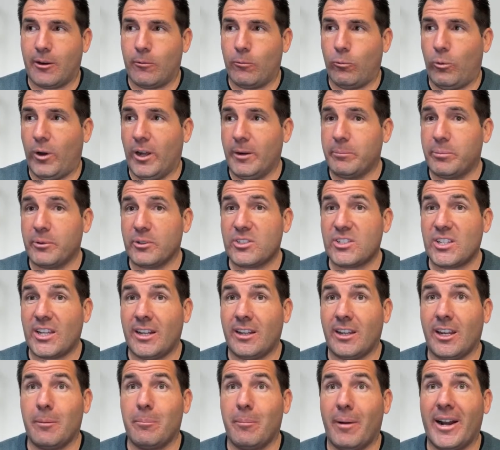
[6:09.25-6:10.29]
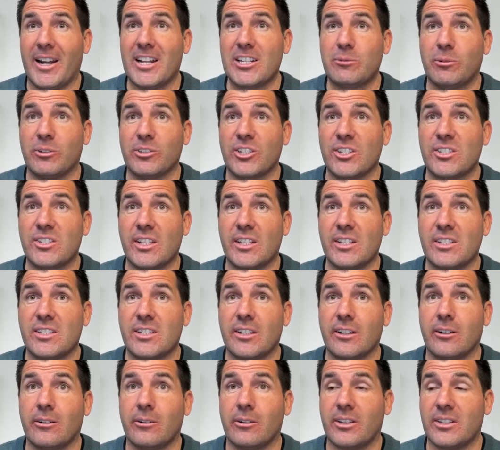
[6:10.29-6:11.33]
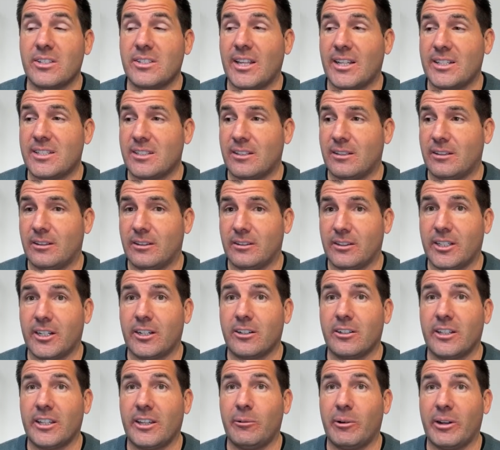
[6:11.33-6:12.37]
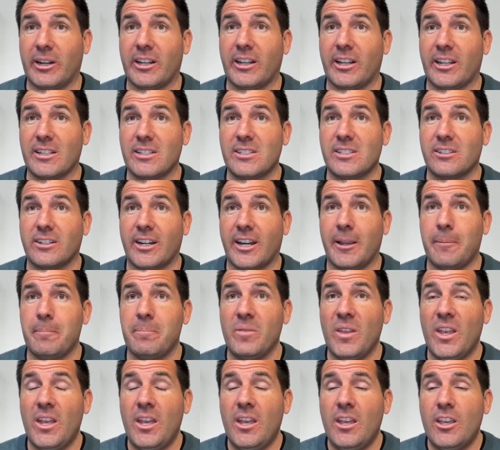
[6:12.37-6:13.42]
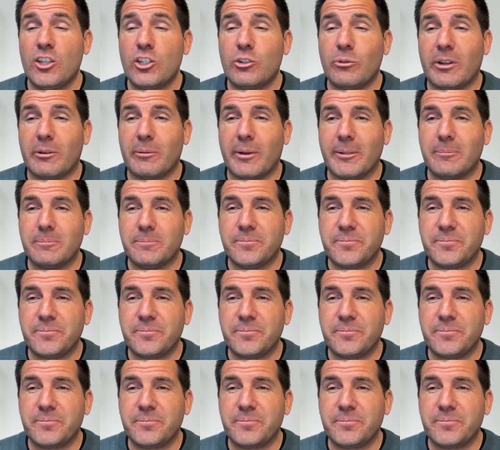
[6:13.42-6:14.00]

one percent, you might as well just say zero because that's literally what it is, right? So anyway,